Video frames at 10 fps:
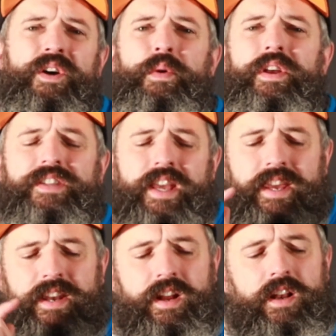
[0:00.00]
we are
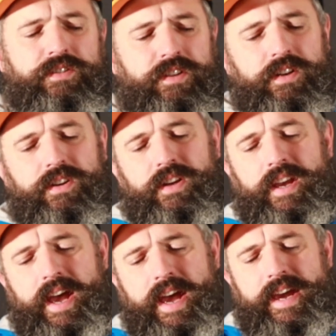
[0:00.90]
taking a closer look
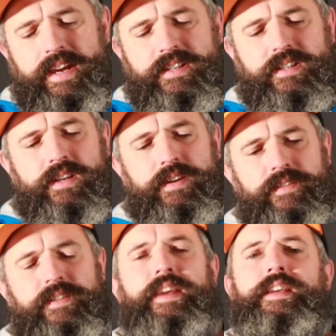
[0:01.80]
at
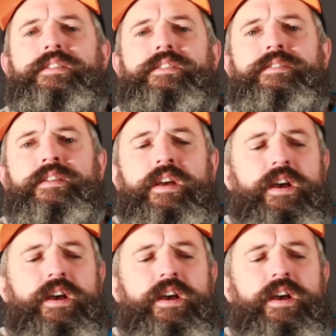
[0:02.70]
this,